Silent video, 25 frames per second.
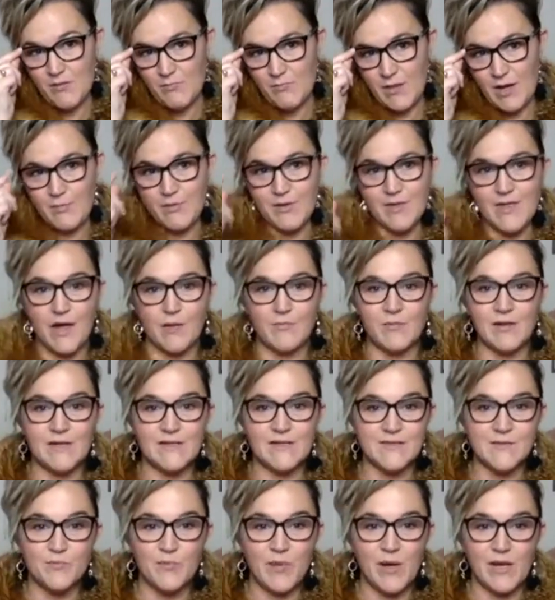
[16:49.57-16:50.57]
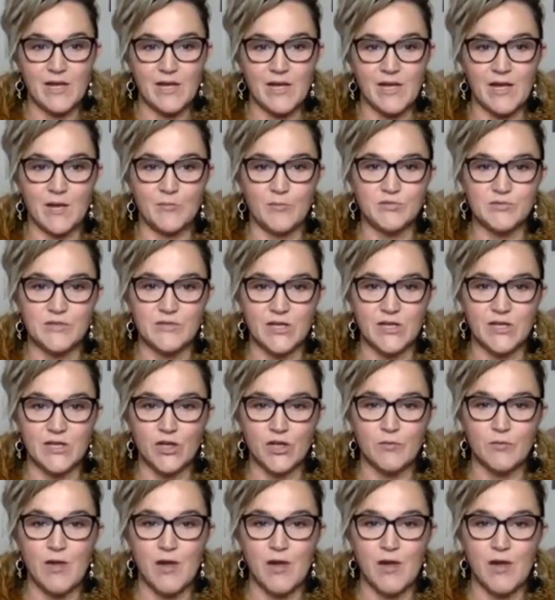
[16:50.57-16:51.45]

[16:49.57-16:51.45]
Maybe that means picking up litter.